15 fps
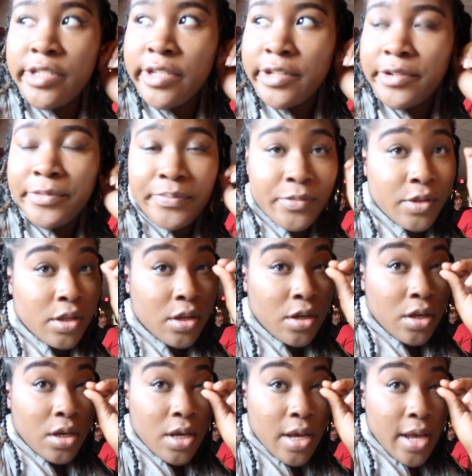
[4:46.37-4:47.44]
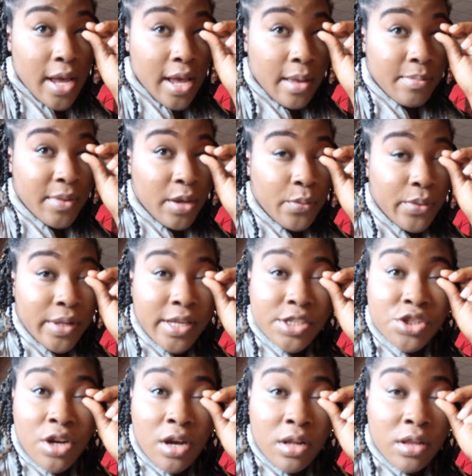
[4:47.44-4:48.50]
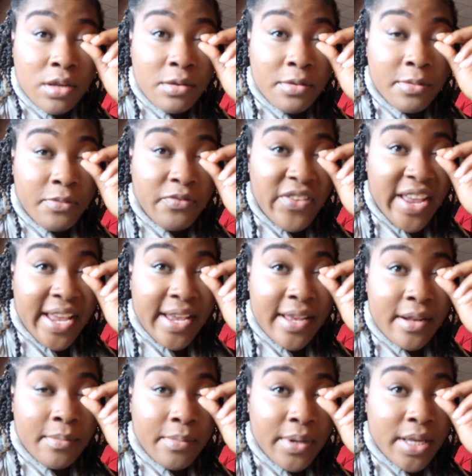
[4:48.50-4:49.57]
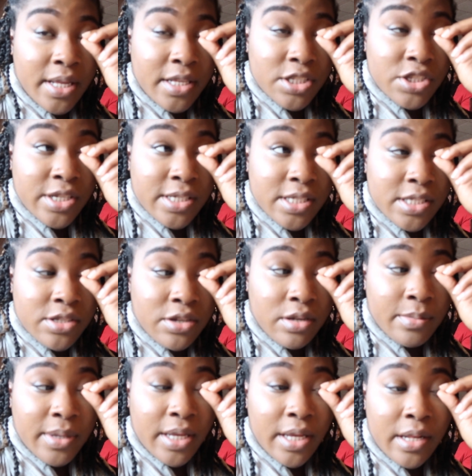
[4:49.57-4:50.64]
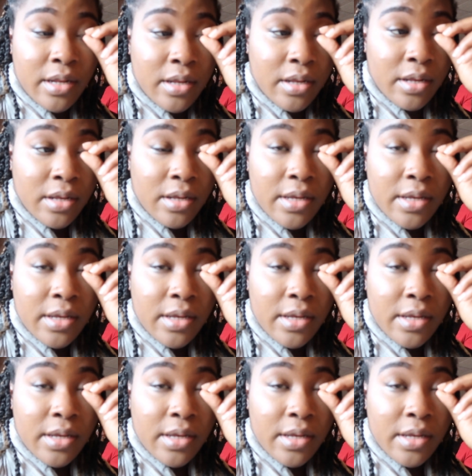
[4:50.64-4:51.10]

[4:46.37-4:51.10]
So I'm not really a chocolate fan, but Jesse's gonna be eating,